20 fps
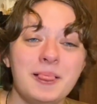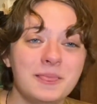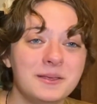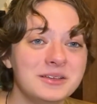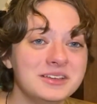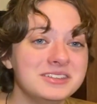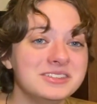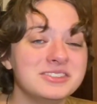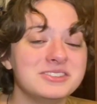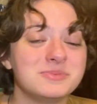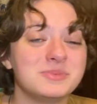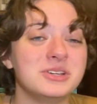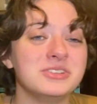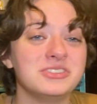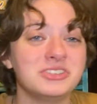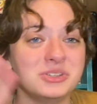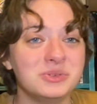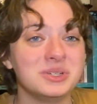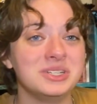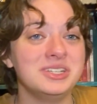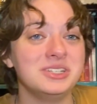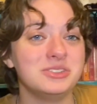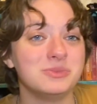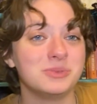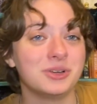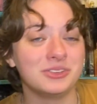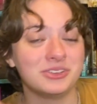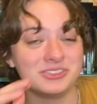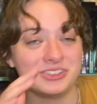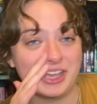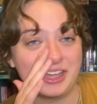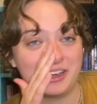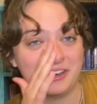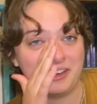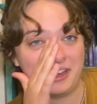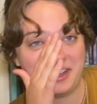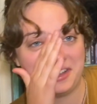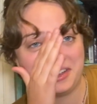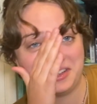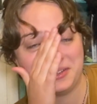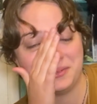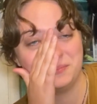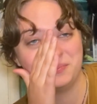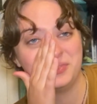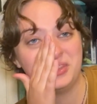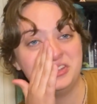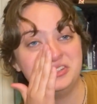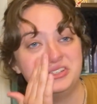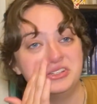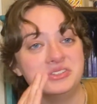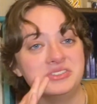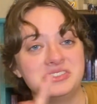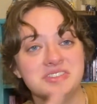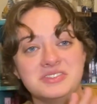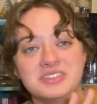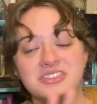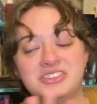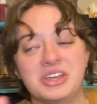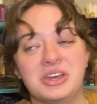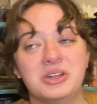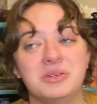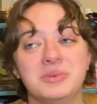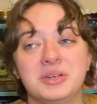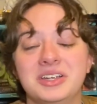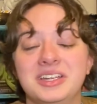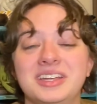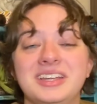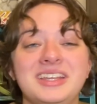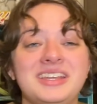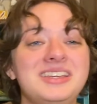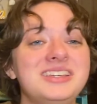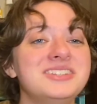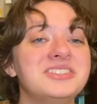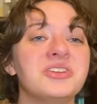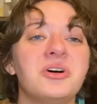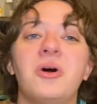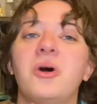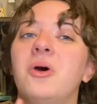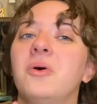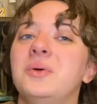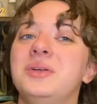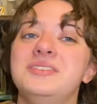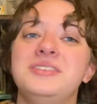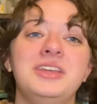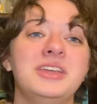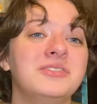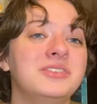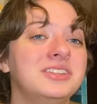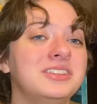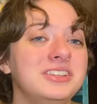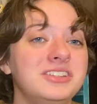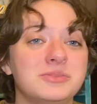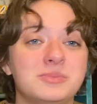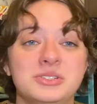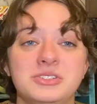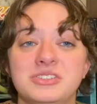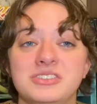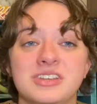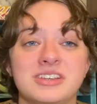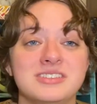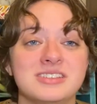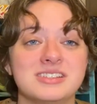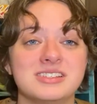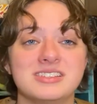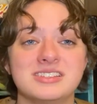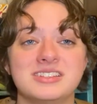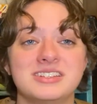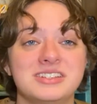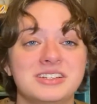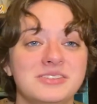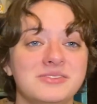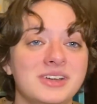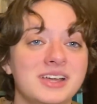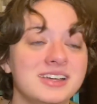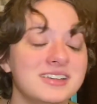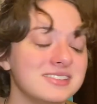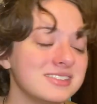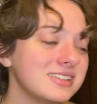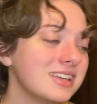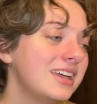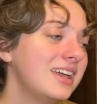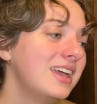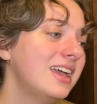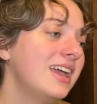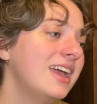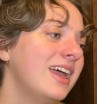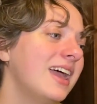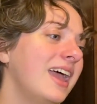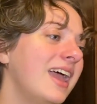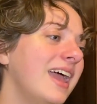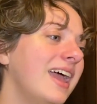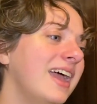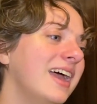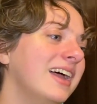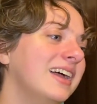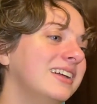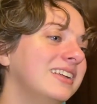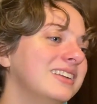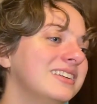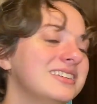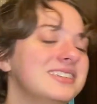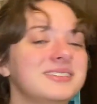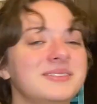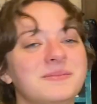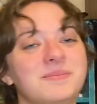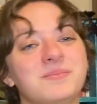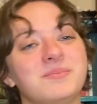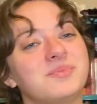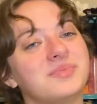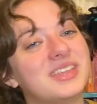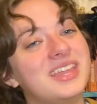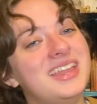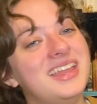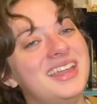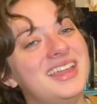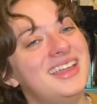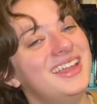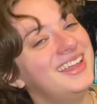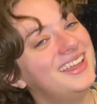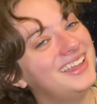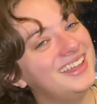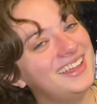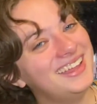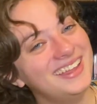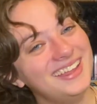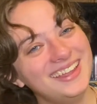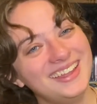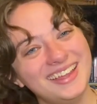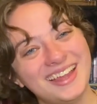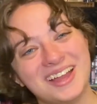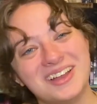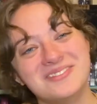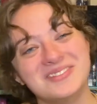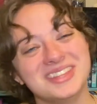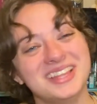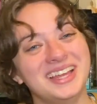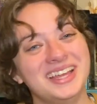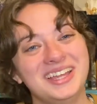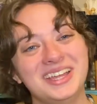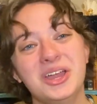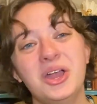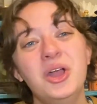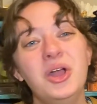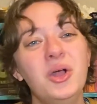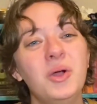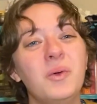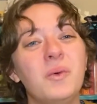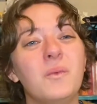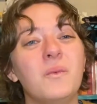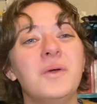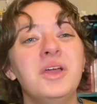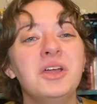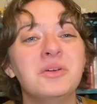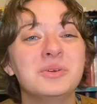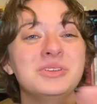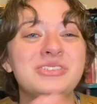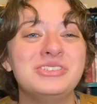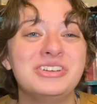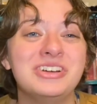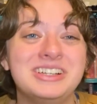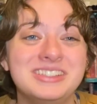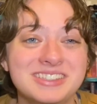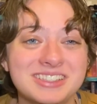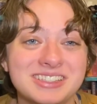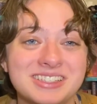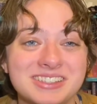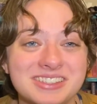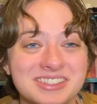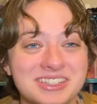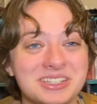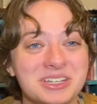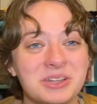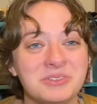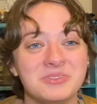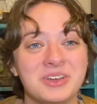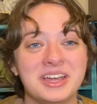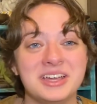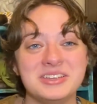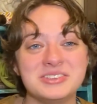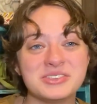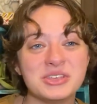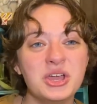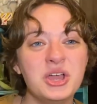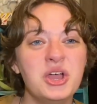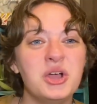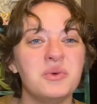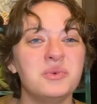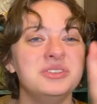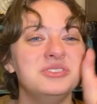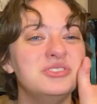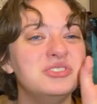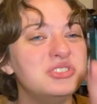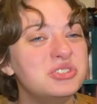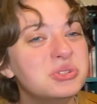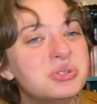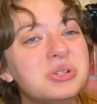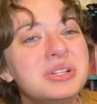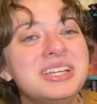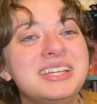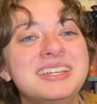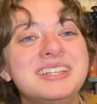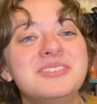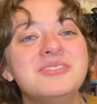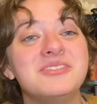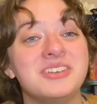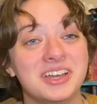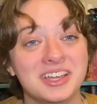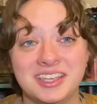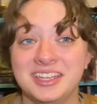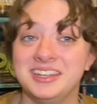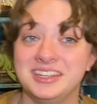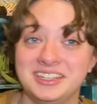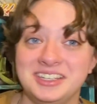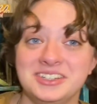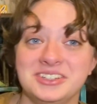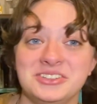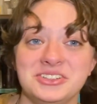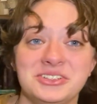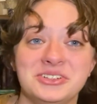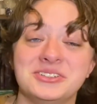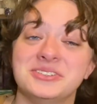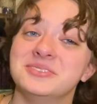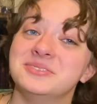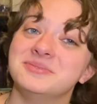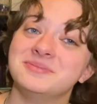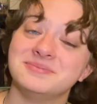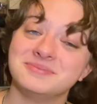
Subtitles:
Especially when he was Brother Zachariah in Ghost of the Shadow Market. He is always giving these bitches unsolicited advice. And I I'm like, where was your unsolicited advice when Julian fucking needed you?